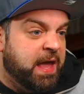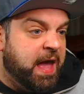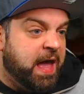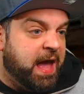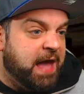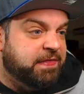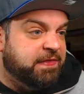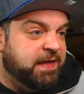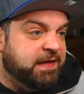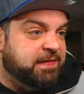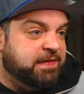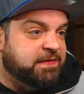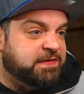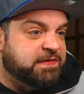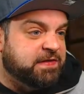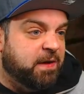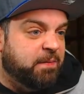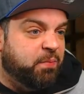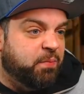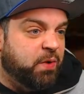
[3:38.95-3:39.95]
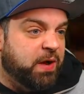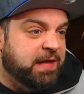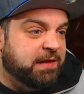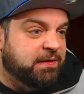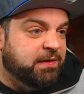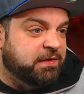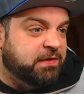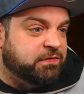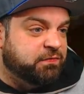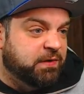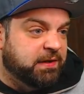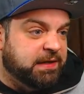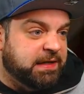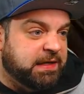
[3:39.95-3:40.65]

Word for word: I think the subway looks really